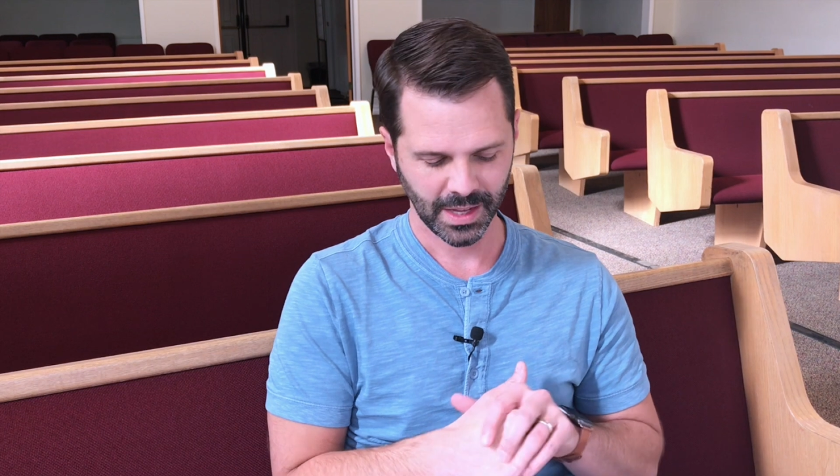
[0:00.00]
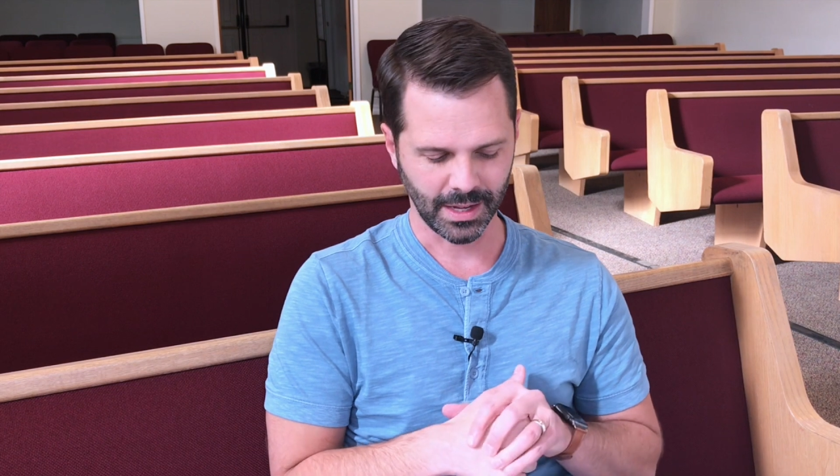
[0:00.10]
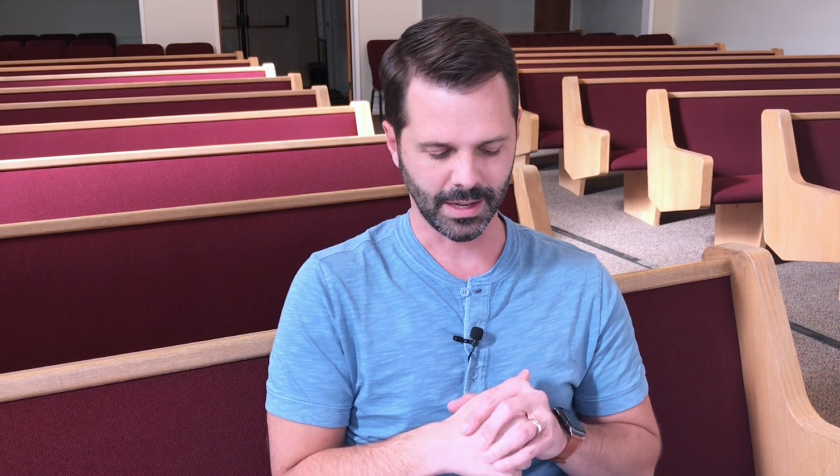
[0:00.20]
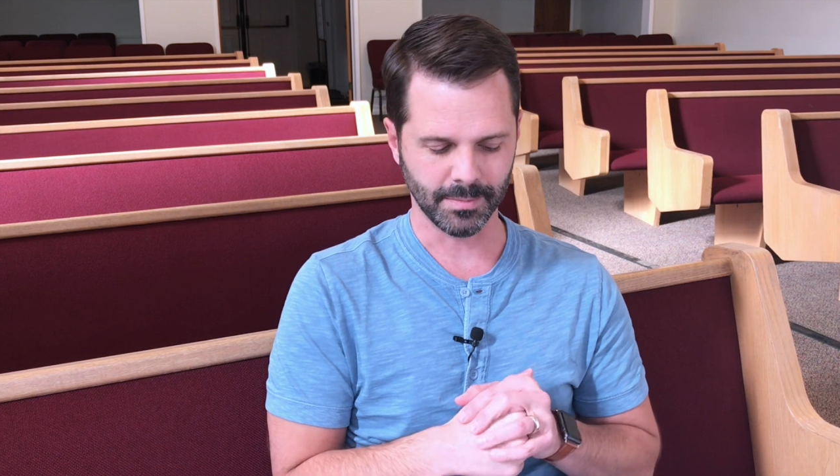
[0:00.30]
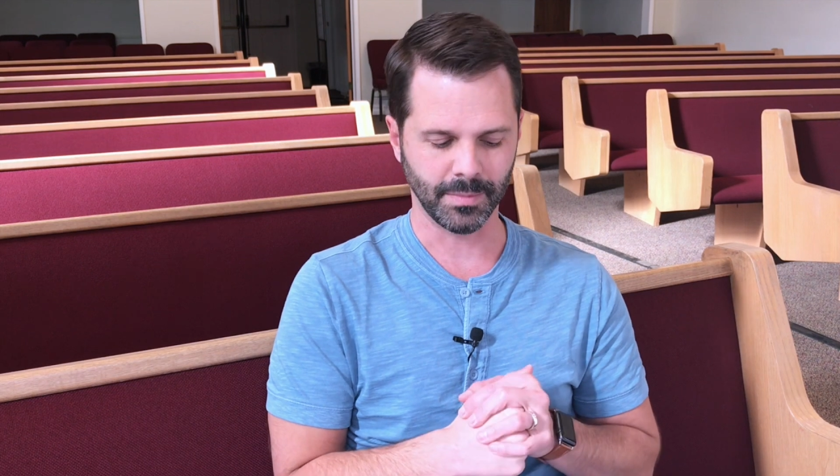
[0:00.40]

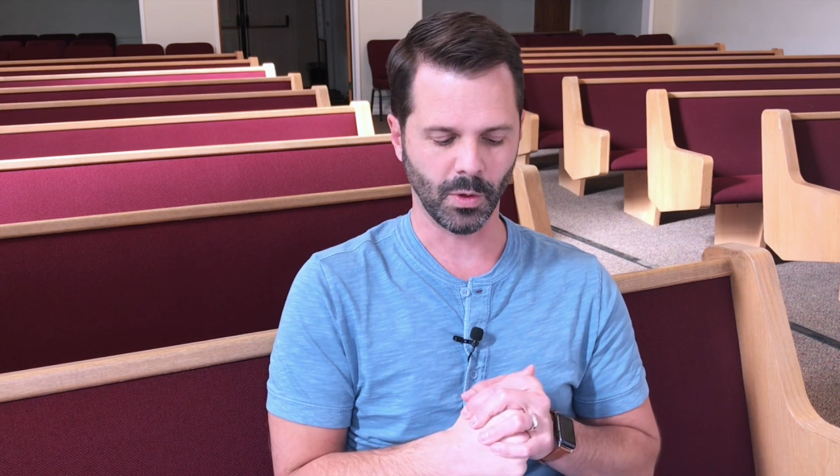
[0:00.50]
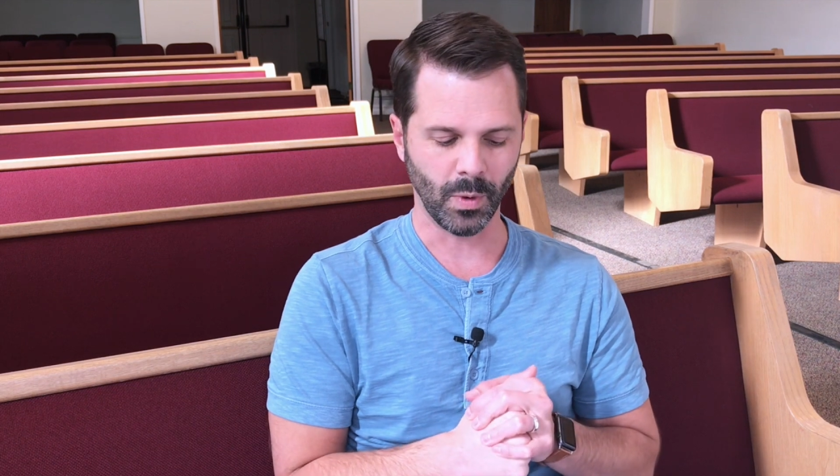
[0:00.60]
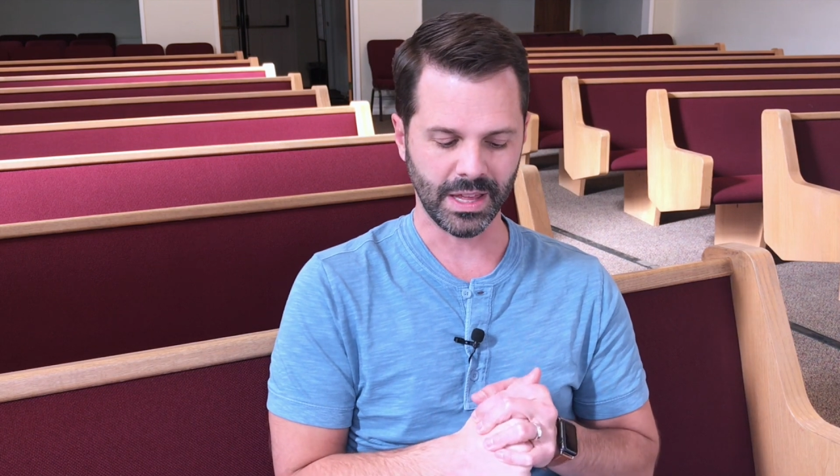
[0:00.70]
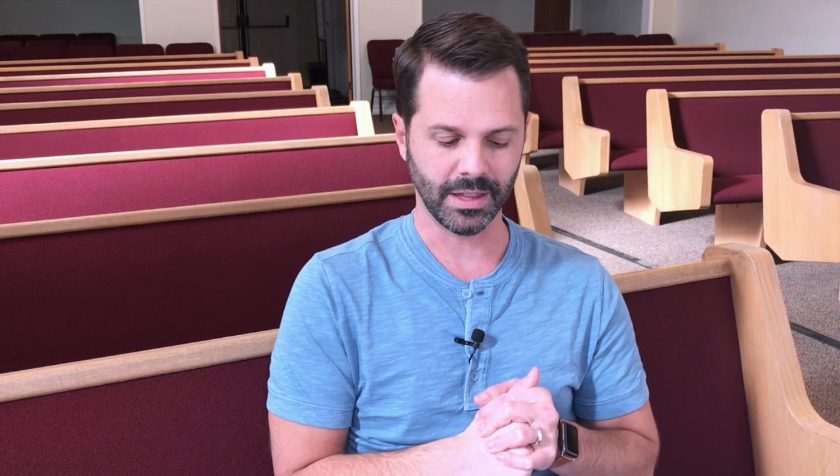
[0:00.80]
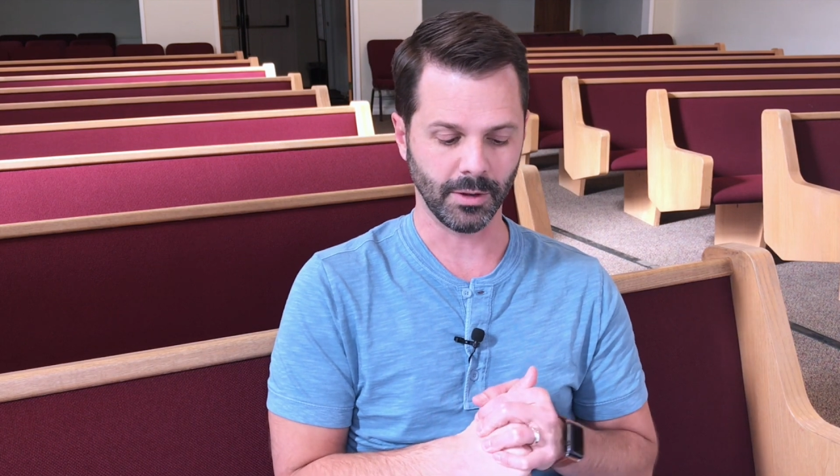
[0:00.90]
the
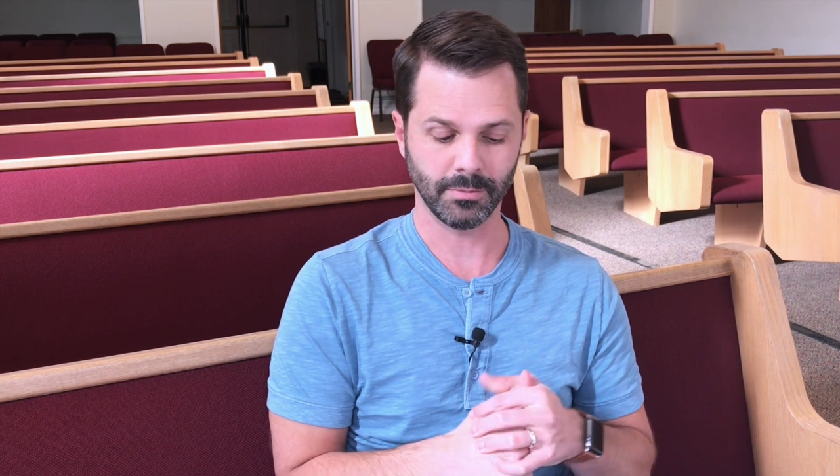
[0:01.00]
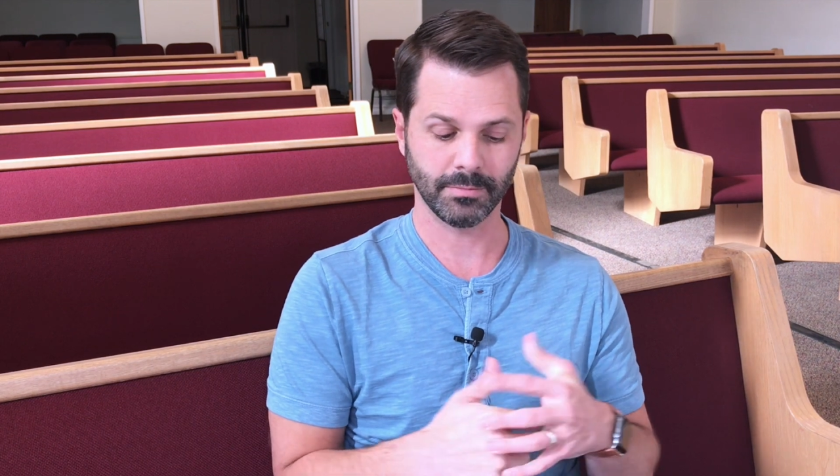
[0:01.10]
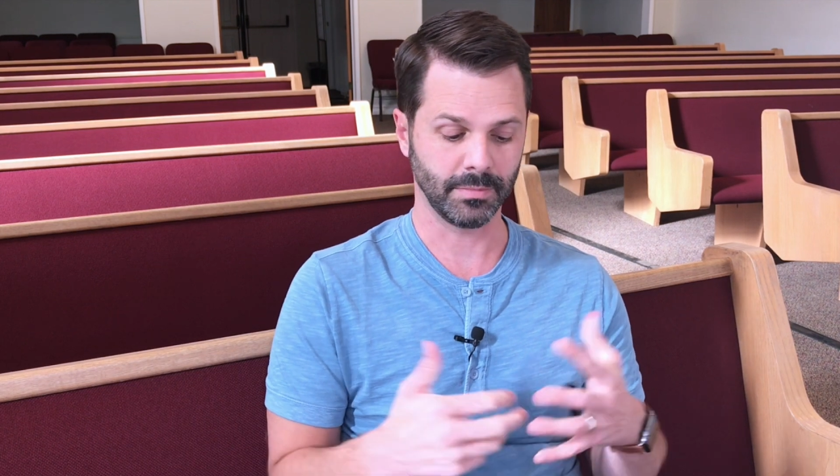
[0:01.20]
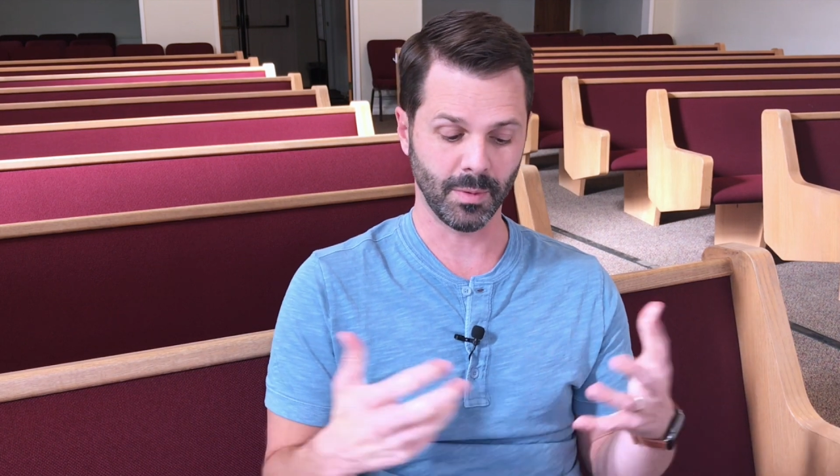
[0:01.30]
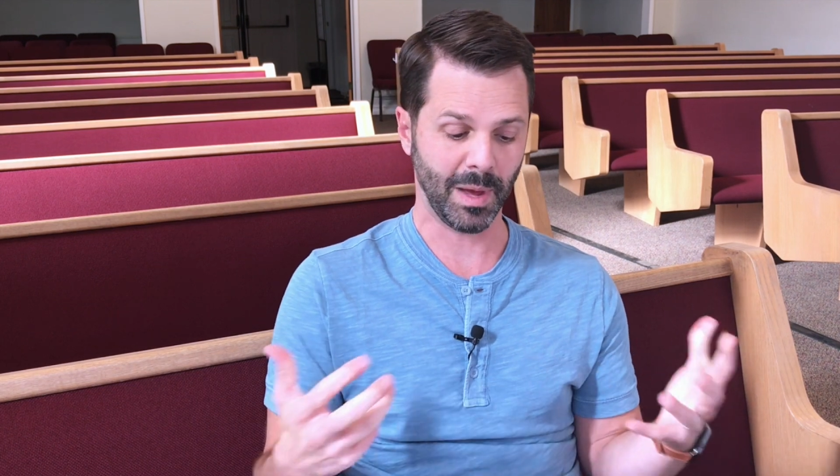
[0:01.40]
way that the